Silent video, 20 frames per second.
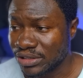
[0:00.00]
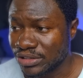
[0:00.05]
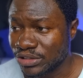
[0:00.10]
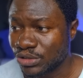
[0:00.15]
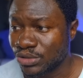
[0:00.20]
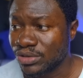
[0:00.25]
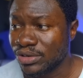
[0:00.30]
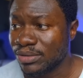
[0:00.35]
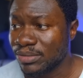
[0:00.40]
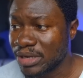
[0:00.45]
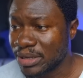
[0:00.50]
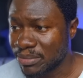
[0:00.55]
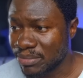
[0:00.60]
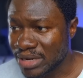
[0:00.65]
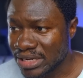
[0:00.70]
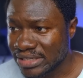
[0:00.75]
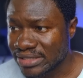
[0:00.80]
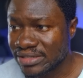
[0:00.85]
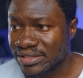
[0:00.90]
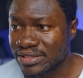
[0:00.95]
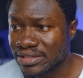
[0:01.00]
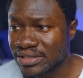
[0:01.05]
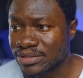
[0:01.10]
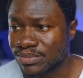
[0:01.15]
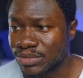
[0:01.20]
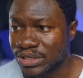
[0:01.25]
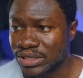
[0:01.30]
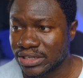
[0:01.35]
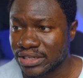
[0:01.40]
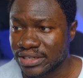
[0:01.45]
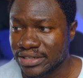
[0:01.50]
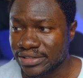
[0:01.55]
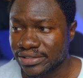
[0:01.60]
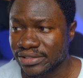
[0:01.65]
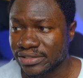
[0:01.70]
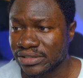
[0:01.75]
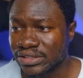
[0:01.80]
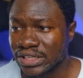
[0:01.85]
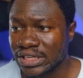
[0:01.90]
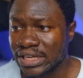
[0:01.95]
during my master's,
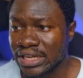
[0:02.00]
because